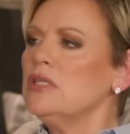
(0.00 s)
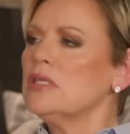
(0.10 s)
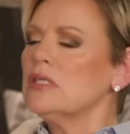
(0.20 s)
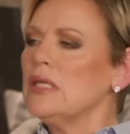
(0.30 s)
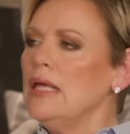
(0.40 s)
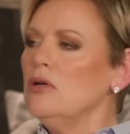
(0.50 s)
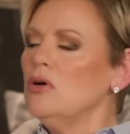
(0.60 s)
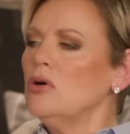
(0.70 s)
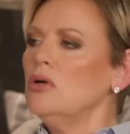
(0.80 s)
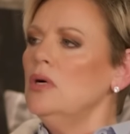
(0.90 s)

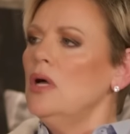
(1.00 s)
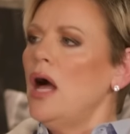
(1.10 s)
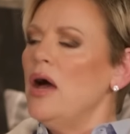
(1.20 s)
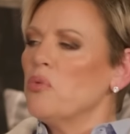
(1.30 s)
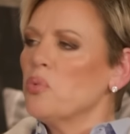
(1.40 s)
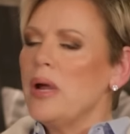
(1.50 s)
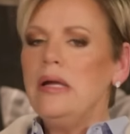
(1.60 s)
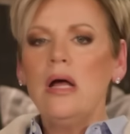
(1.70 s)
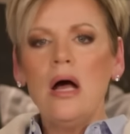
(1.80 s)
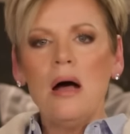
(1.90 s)
single
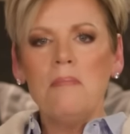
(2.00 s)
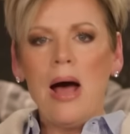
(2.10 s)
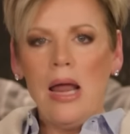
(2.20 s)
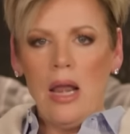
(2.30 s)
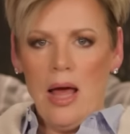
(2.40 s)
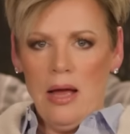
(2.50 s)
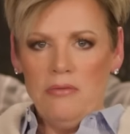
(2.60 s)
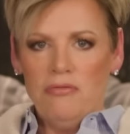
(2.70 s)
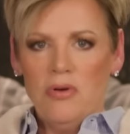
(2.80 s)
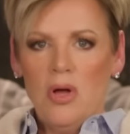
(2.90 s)
arena of my
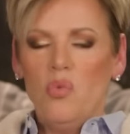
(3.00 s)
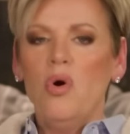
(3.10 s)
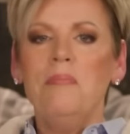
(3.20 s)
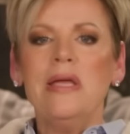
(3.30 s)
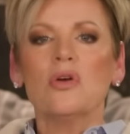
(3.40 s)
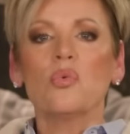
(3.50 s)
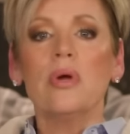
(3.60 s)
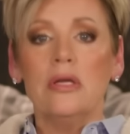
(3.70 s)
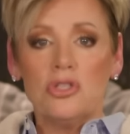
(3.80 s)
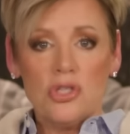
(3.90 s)
life will be
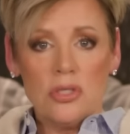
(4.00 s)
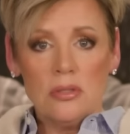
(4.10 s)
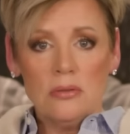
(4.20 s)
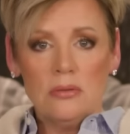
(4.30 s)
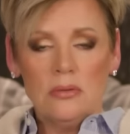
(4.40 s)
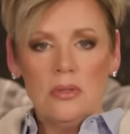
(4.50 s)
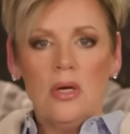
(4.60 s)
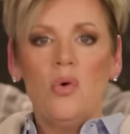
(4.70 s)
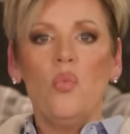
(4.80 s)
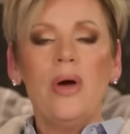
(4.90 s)
enriched
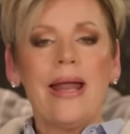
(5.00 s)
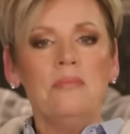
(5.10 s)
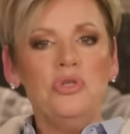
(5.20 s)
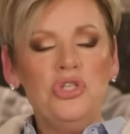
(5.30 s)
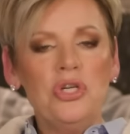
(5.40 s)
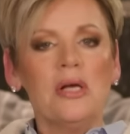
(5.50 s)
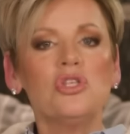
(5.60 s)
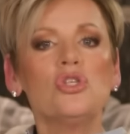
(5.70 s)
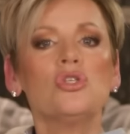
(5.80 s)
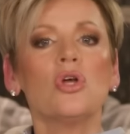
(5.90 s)
when I'm
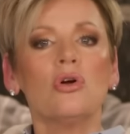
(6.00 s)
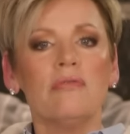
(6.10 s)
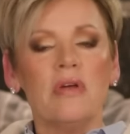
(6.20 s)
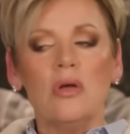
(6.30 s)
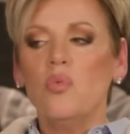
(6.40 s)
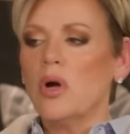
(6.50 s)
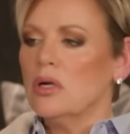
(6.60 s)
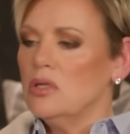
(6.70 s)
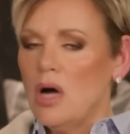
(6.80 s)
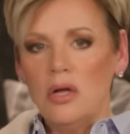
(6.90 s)
just serving where
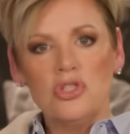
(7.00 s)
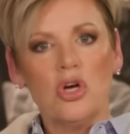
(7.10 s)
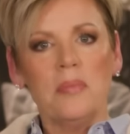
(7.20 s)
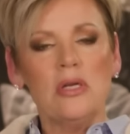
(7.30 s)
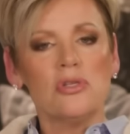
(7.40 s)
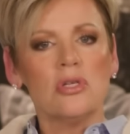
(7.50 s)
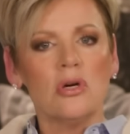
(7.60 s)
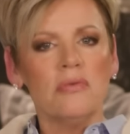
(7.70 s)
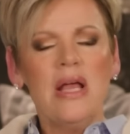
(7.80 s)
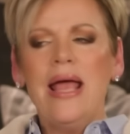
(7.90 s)
God told me to
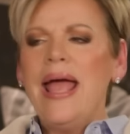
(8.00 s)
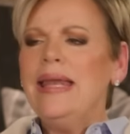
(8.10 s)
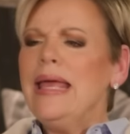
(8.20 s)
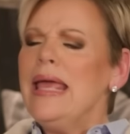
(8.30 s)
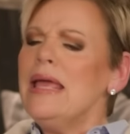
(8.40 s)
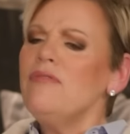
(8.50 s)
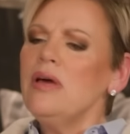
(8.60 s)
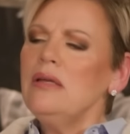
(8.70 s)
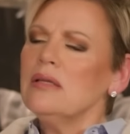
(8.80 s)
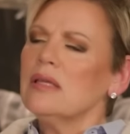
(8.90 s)
serve. And
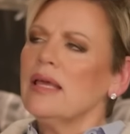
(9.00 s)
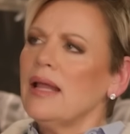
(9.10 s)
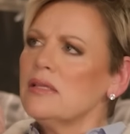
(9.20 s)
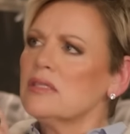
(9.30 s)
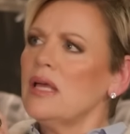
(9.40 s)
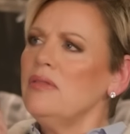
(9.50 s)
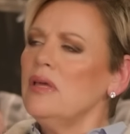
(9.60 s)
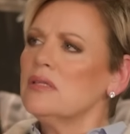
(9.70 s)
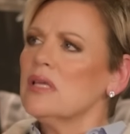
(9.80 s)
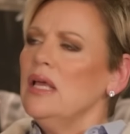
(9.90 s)
even, can I say
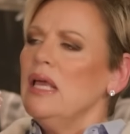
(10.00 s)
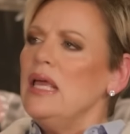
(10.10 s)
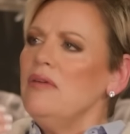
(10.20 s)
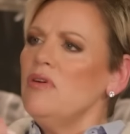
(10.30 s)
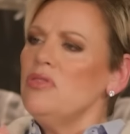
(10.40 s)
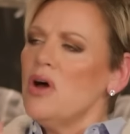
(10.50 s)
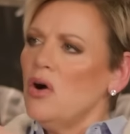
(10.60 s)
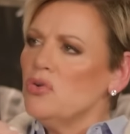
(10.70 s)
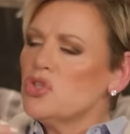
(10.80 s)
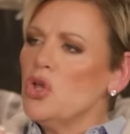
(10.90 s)
this? Even
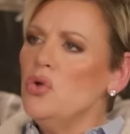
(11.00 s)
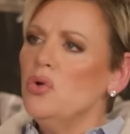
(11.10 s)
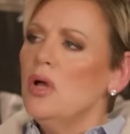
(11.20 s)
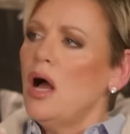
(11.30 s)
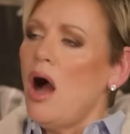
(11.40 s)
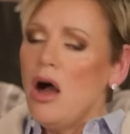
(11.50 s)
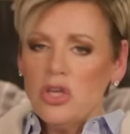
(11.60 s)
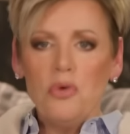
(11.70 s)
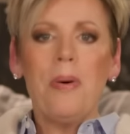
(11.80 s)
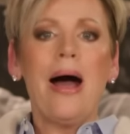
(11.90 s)
those who
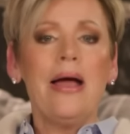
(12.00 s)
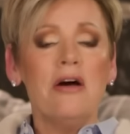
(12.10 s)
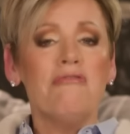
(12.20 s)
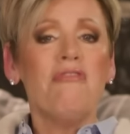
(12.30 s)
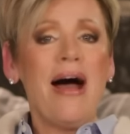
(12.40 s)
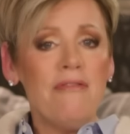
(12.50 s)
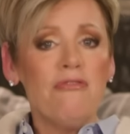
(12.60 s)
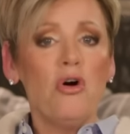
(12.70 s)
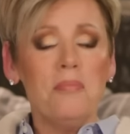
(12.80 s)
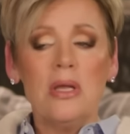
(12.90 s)
occupy a
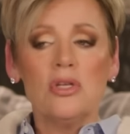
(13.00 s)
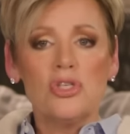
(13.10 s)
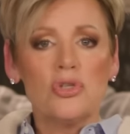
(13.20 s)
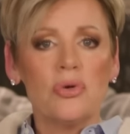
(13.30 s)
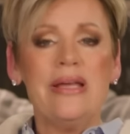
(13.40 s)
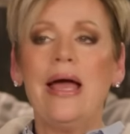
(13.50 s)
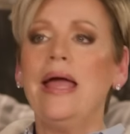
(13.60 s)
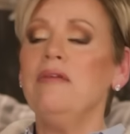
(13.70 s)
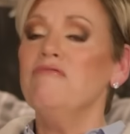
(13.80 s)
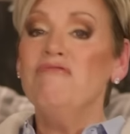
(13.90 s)
fivefold ministry,
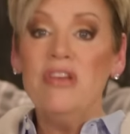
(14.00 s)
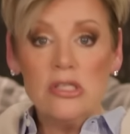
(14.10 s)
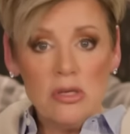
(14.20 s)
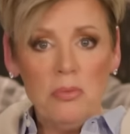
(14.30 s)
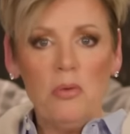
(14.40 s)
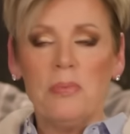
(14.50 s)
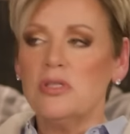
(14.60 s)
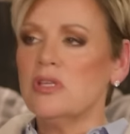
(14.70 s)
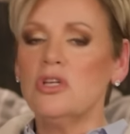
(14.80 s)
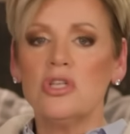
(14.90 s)
a visible
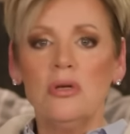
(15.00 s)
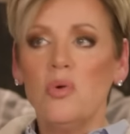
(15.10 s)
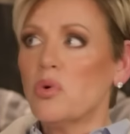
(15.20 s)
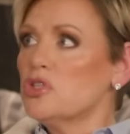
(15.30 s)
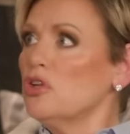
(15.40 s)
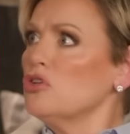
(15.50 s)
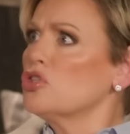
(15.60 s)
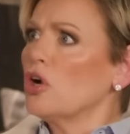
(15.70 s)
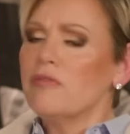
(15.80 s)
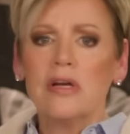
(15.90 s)
position, we're still
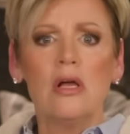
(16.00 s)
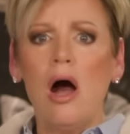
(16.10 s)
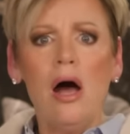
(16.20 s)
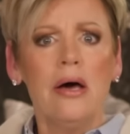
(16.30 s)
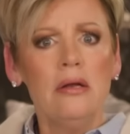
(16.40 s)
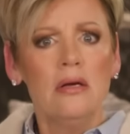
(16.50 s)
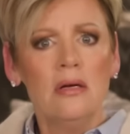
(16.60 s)
serving God.